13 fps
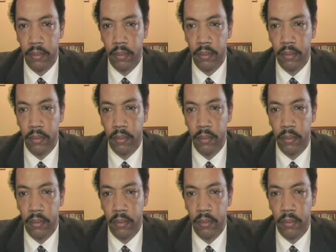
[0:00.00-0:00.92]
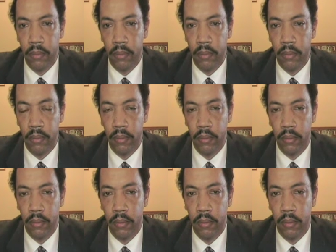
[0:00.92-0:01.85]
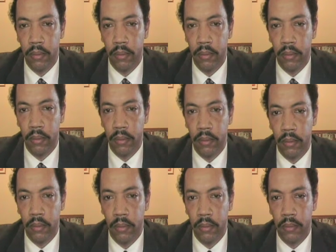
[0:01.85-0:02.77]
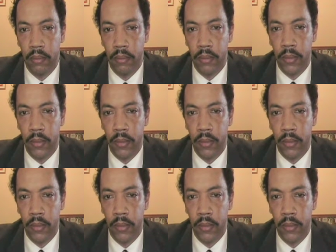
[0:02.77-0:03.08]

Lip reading: No one is speaking in this clip.